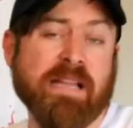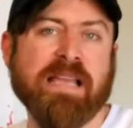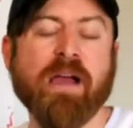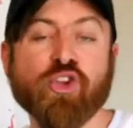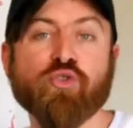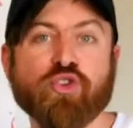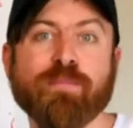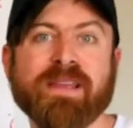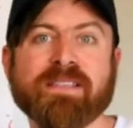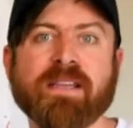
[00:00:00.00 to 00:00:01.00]
That's how you do
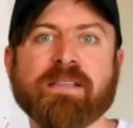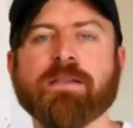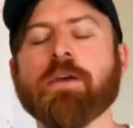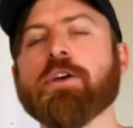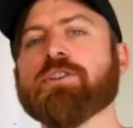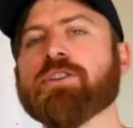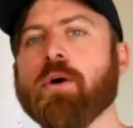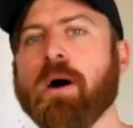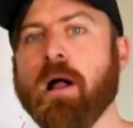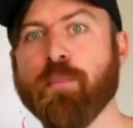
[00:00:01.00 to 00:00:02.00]
business.
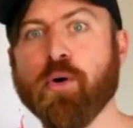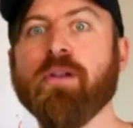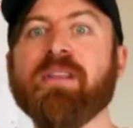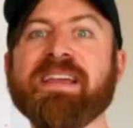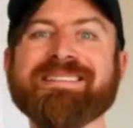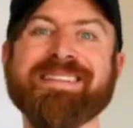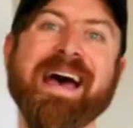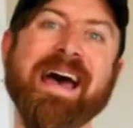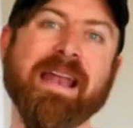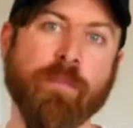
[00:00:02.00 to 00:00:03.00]
So I'll put a link to
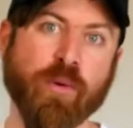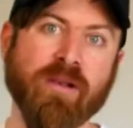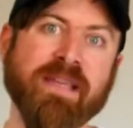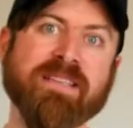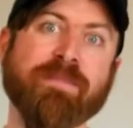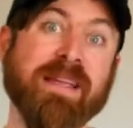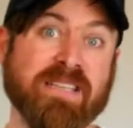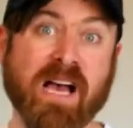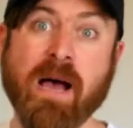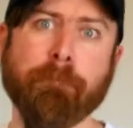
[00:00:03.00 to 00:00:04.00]
that. I'll put a link to my
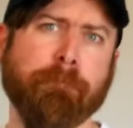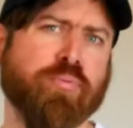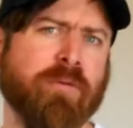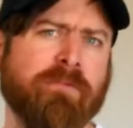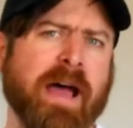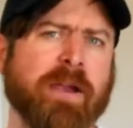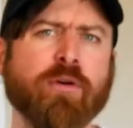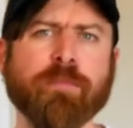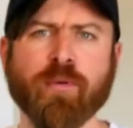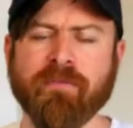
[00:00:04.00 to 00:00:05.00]
top
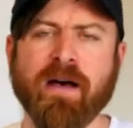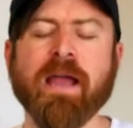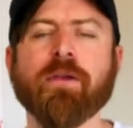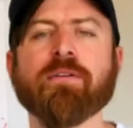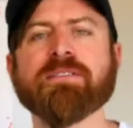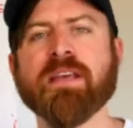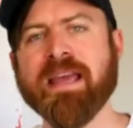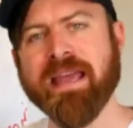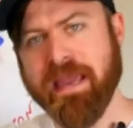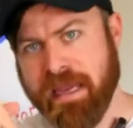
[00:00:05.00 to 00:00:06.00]
provider or providers
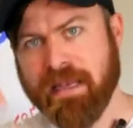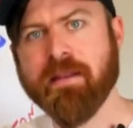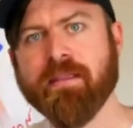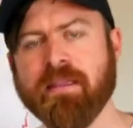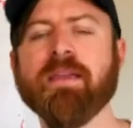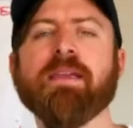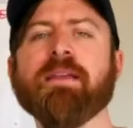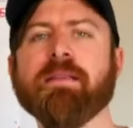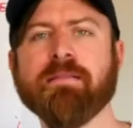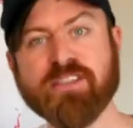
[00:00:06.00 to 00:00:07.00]
in
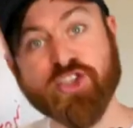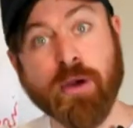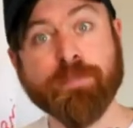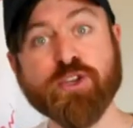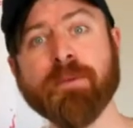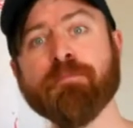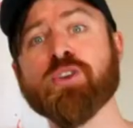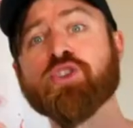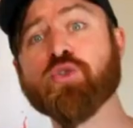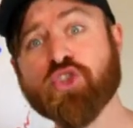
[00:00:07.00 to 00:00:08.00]
the description.
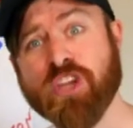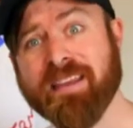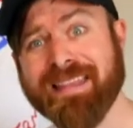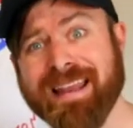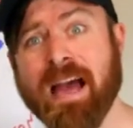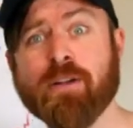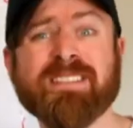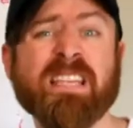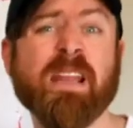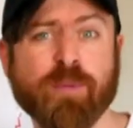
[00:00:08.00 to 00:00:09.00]
So check that out.
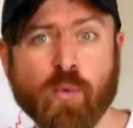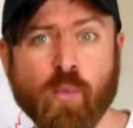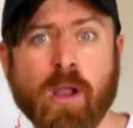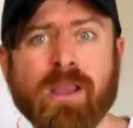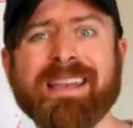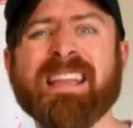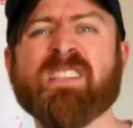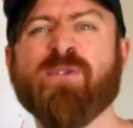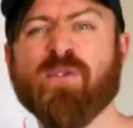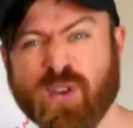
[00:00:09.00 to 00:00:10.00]
Set up your wallet.
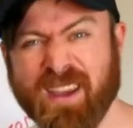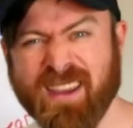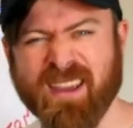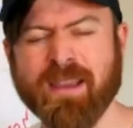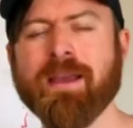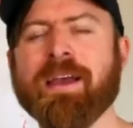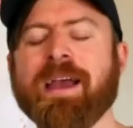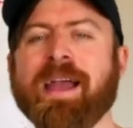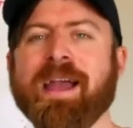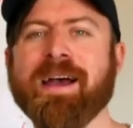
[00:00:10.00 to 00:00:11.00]
It's free.
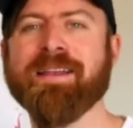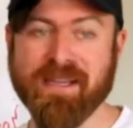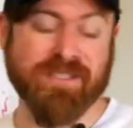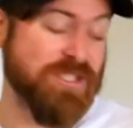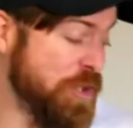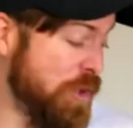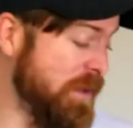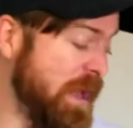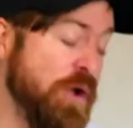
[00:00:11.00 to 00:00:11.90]
And get started.